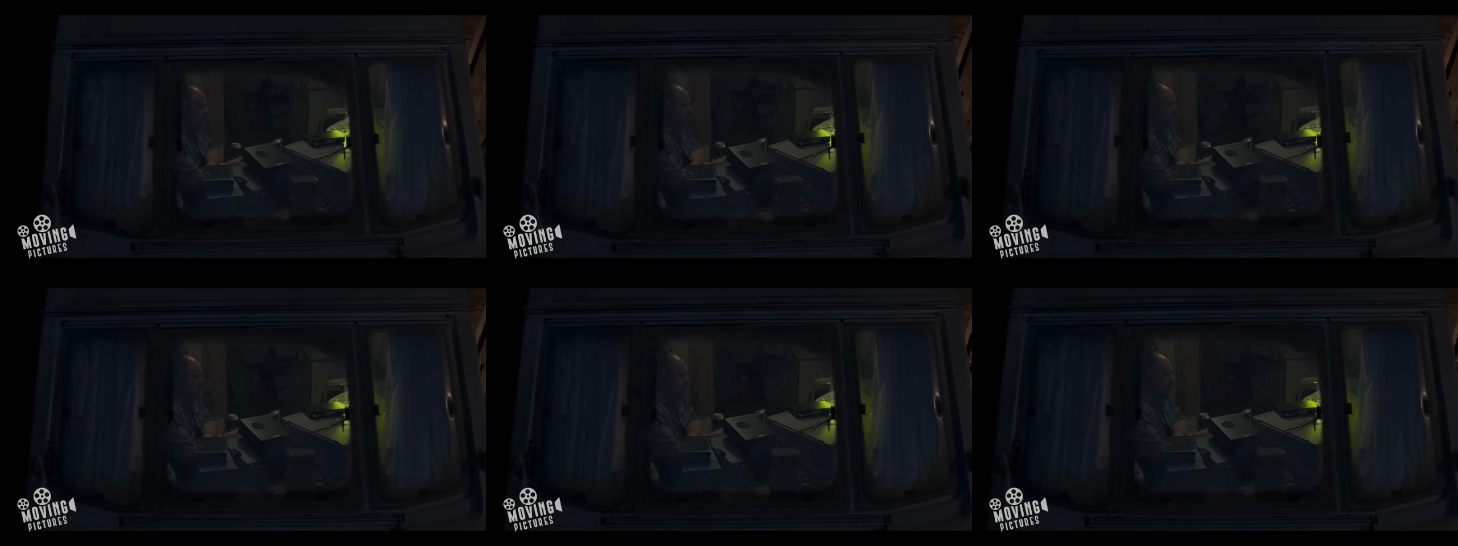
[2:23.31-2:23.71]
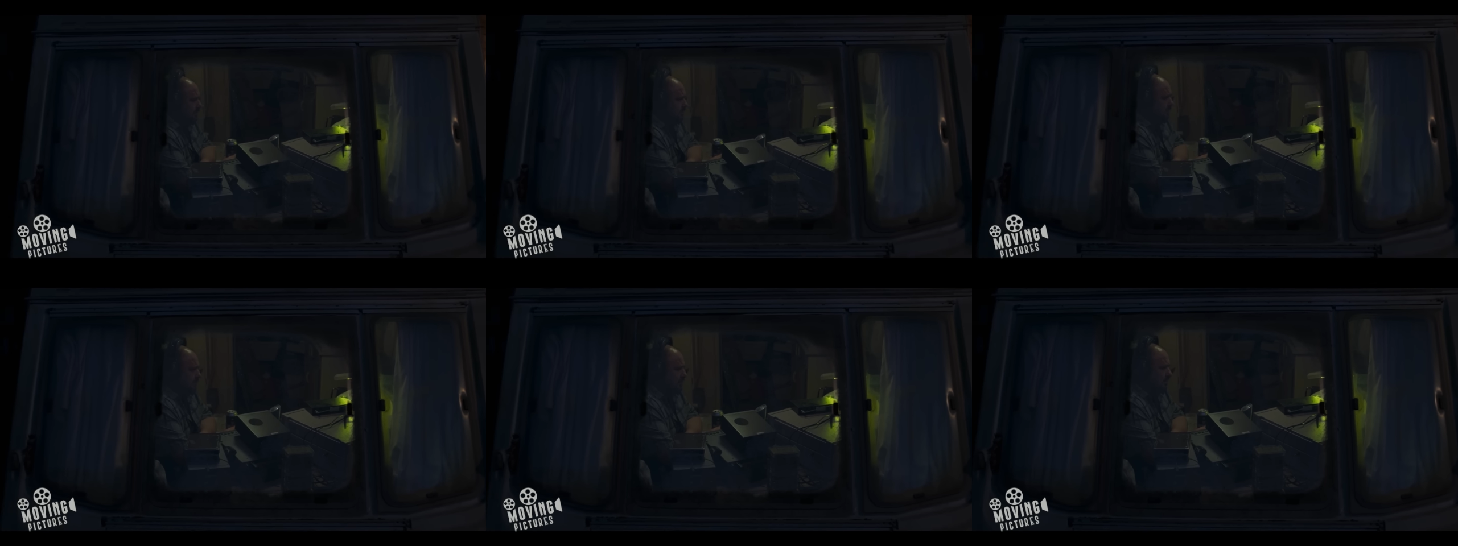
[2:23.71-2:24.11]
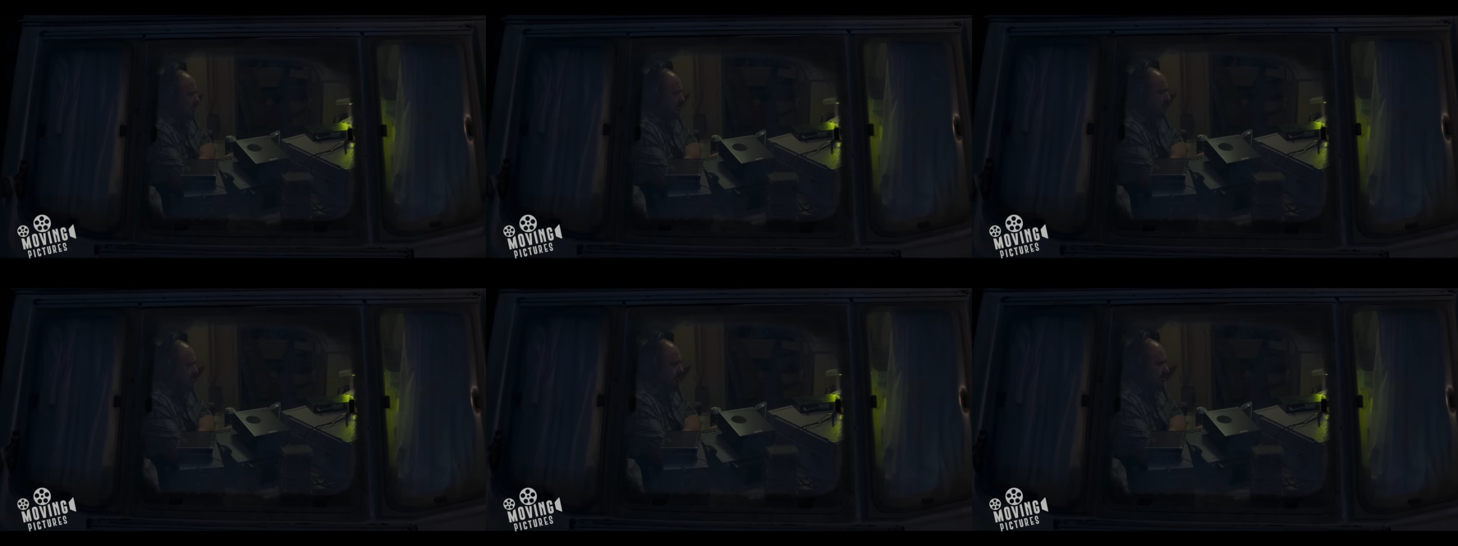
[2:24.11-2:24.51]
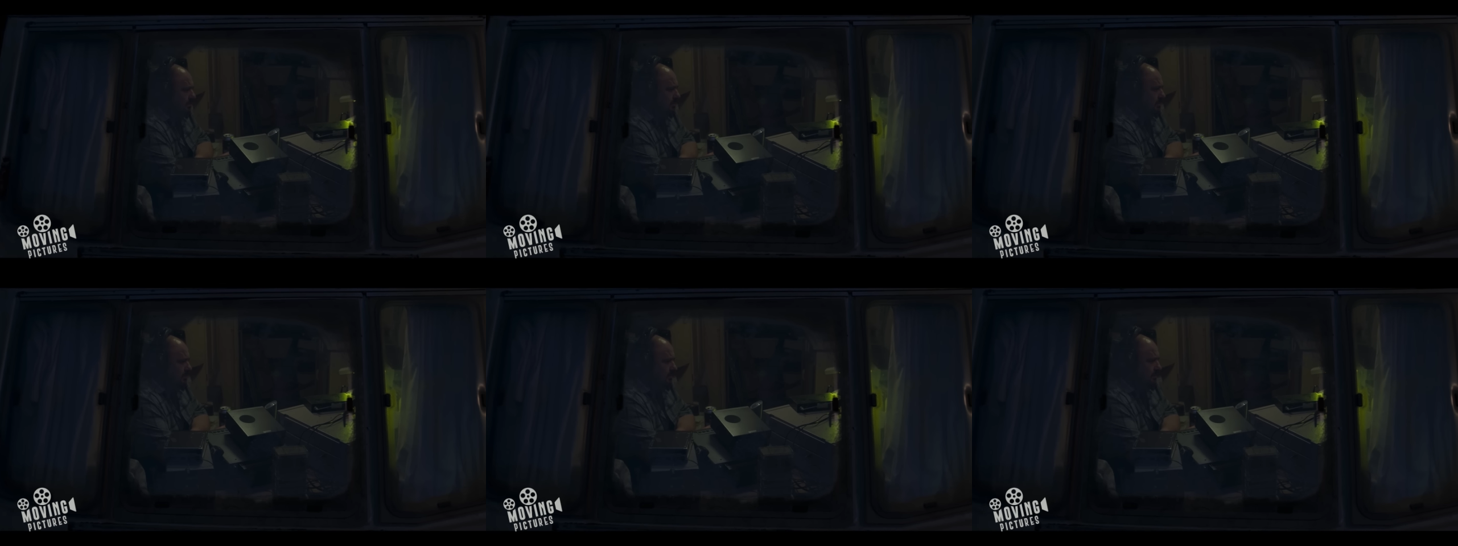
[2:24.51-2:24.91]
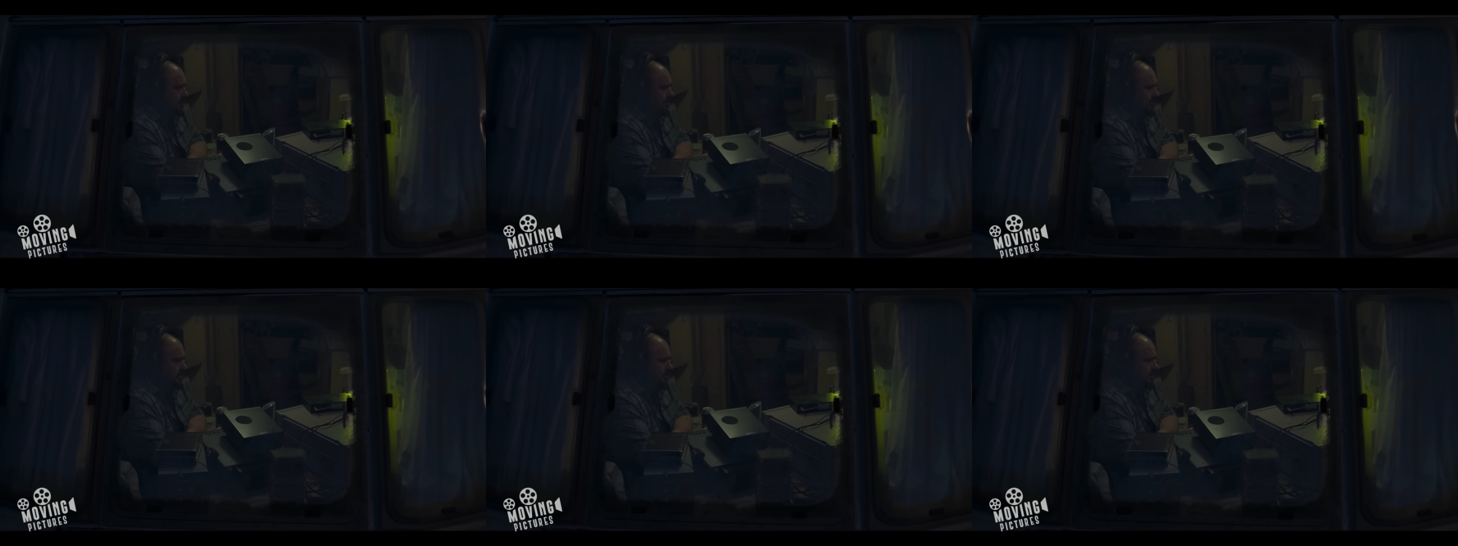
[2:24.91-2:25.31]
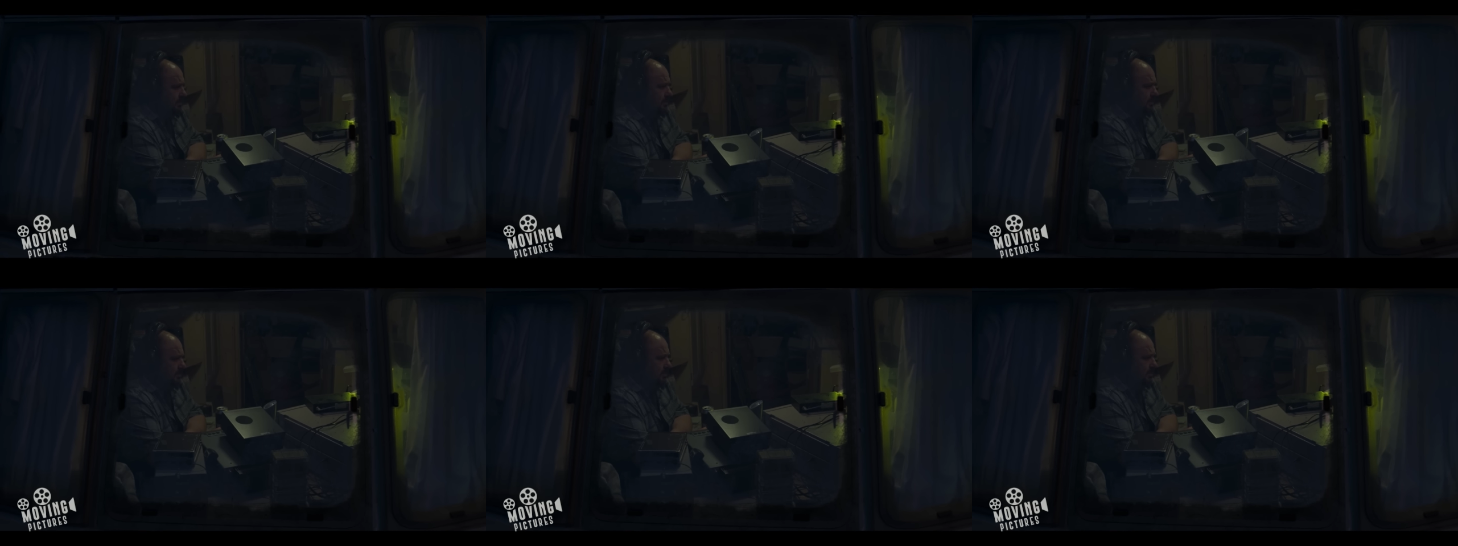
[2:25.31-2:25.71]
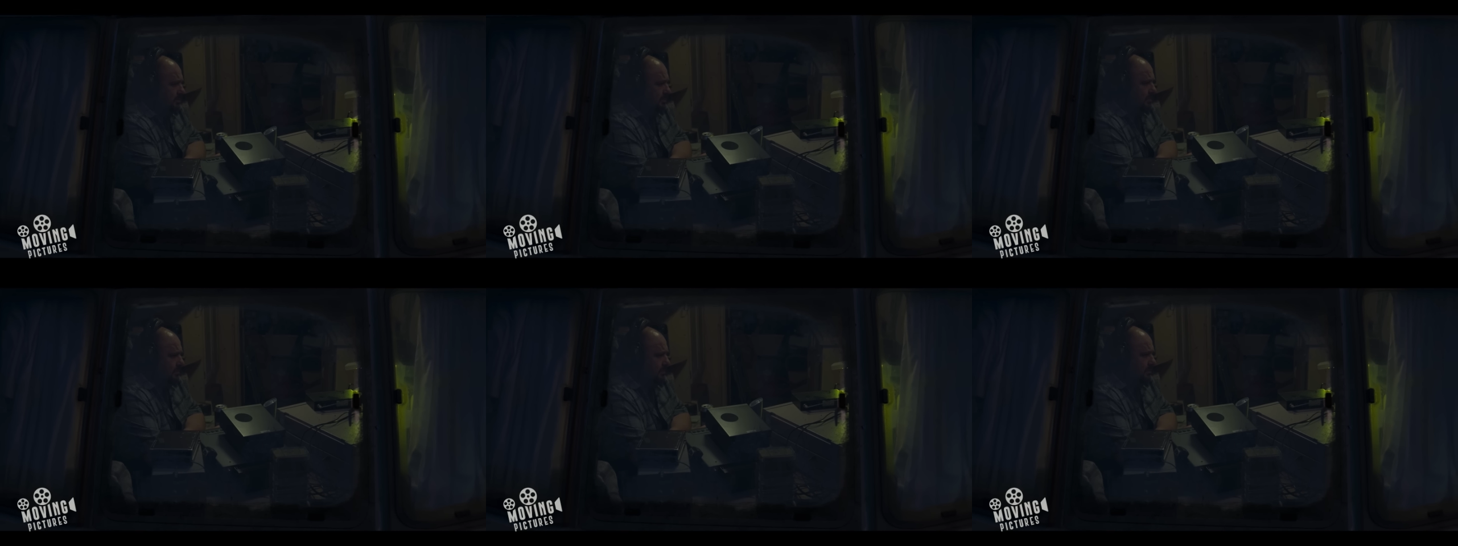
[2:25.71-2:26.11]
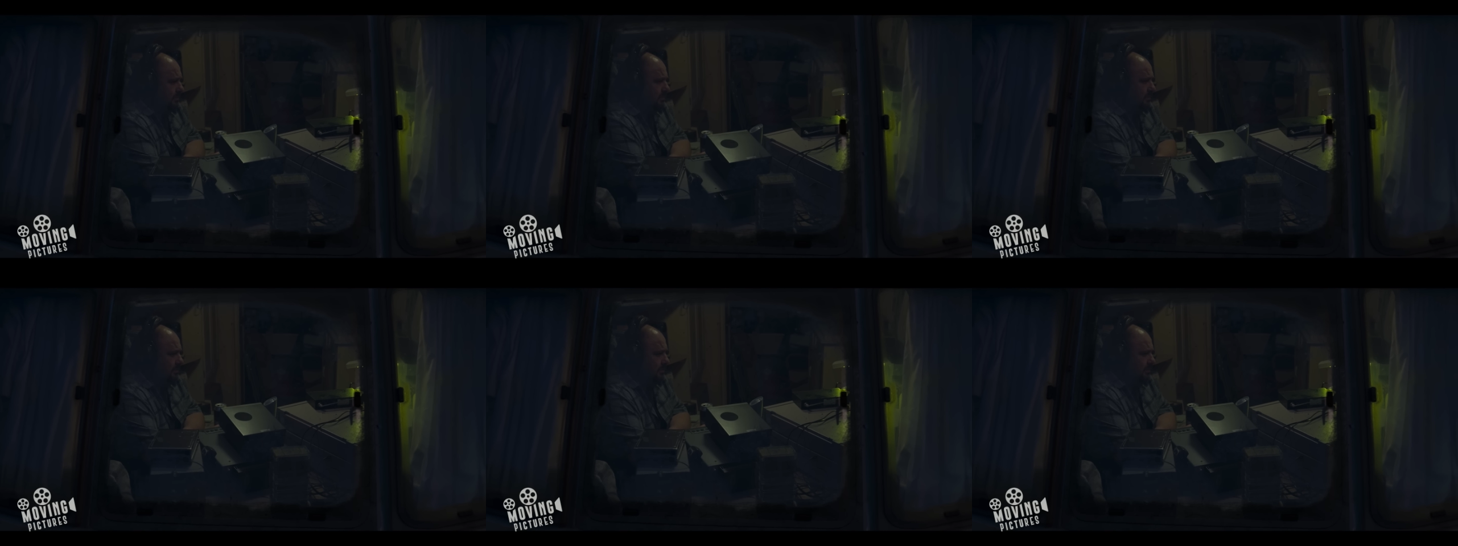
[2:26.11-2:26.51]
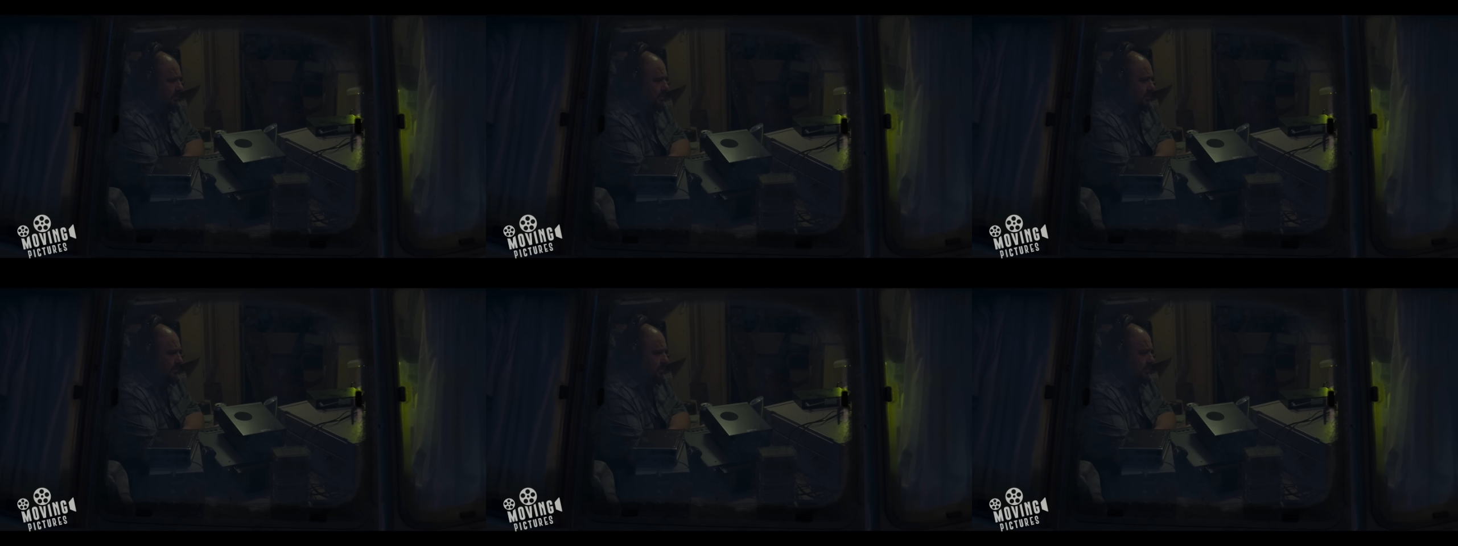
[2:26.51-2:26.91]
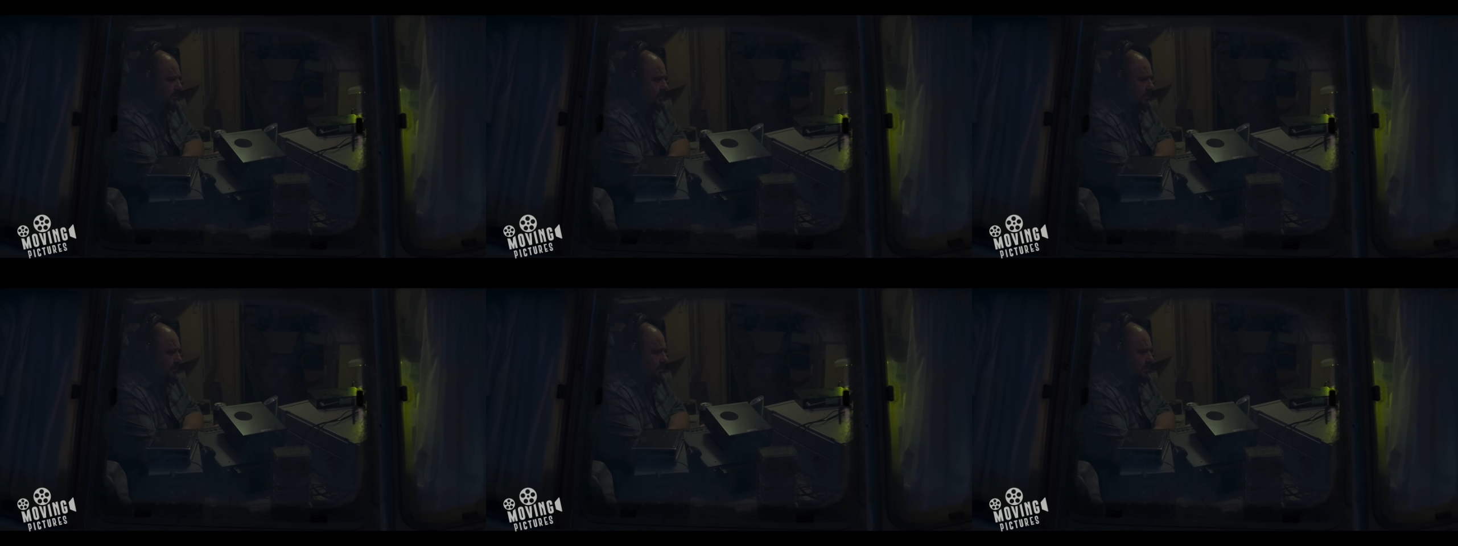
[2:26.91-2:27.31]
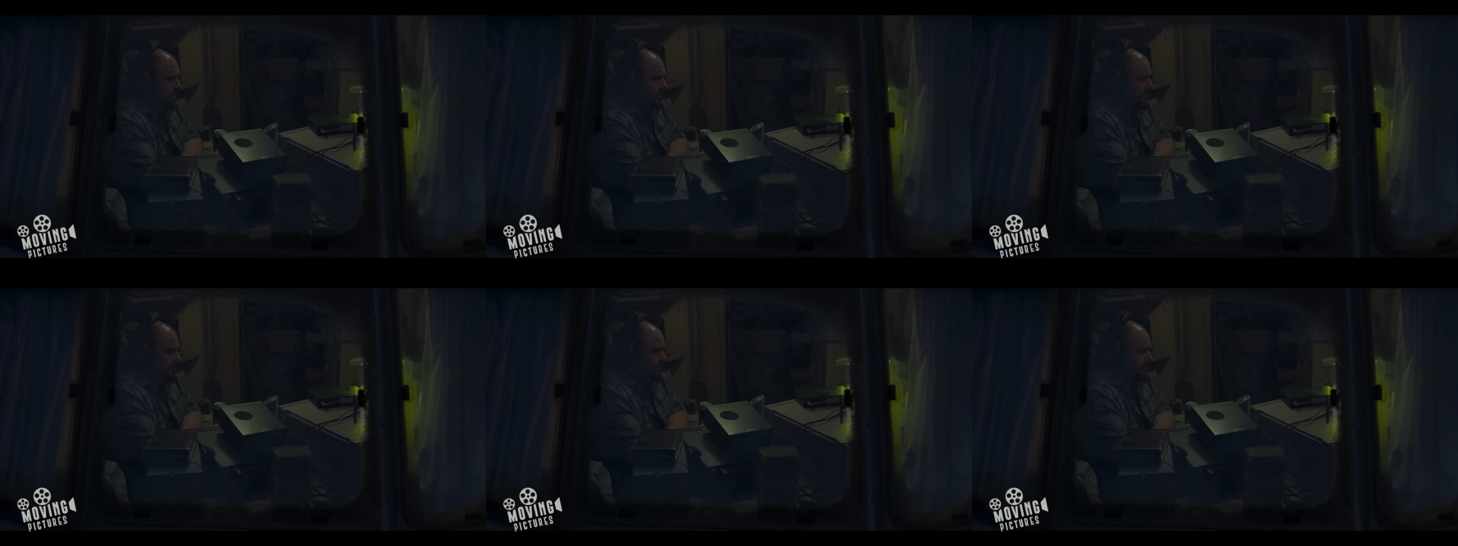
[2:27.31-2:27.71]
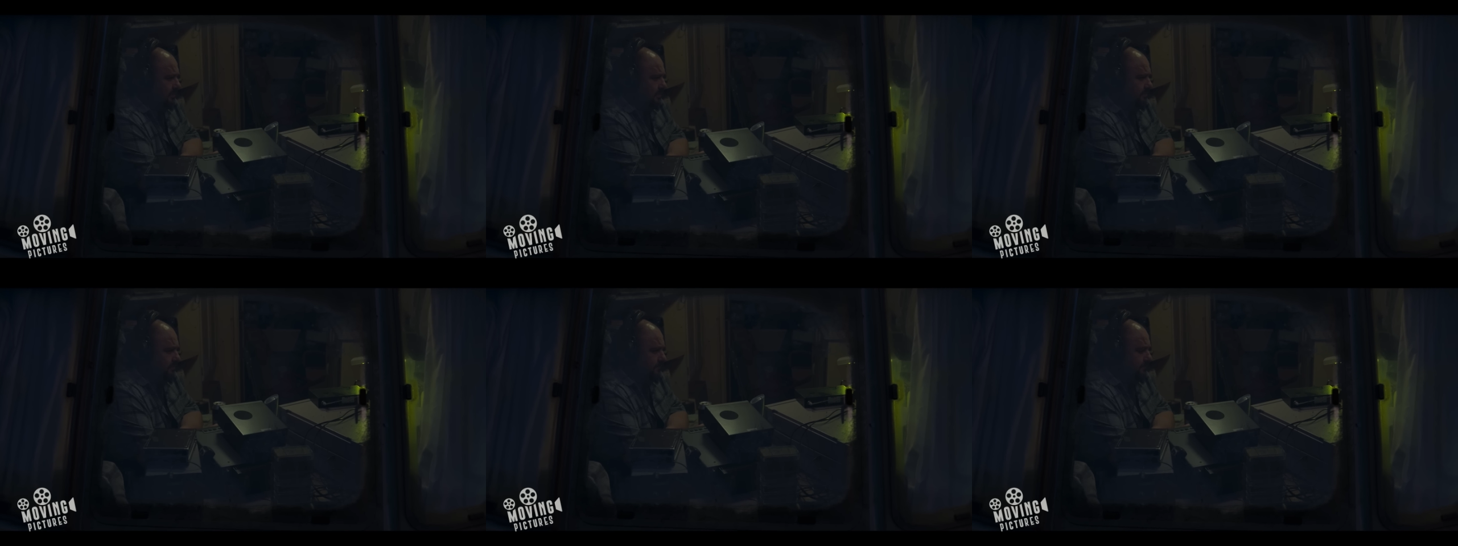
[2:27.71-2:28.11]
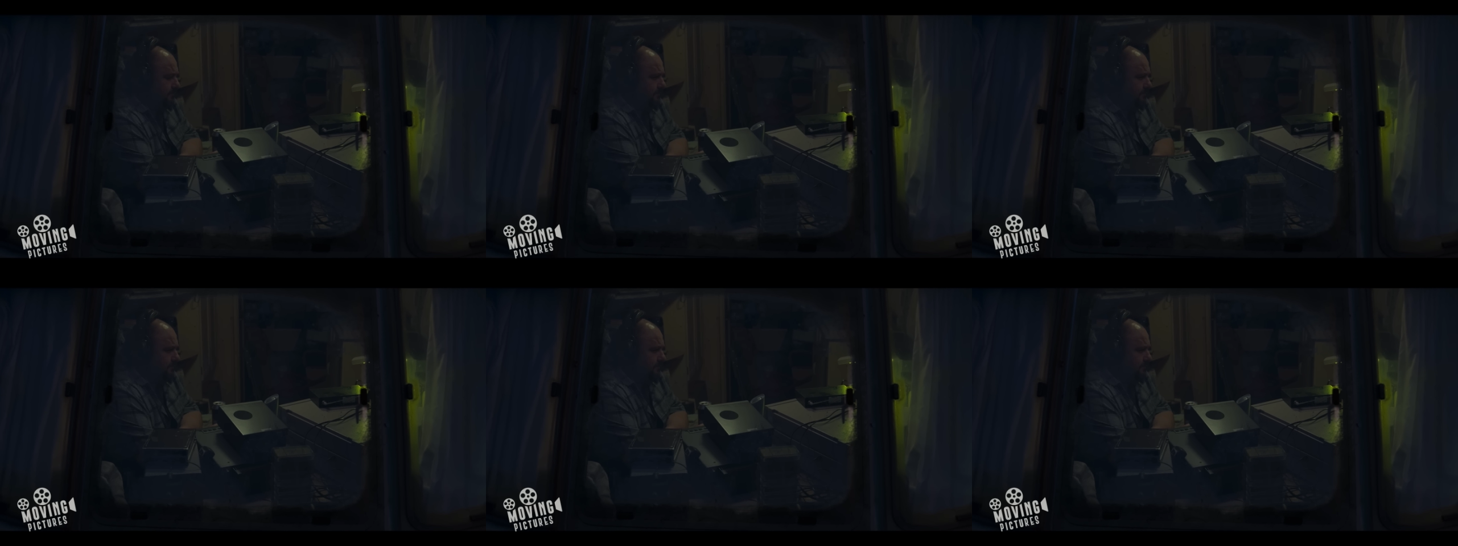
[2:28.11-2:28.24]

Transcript: No face is visible, so there are no lips to read.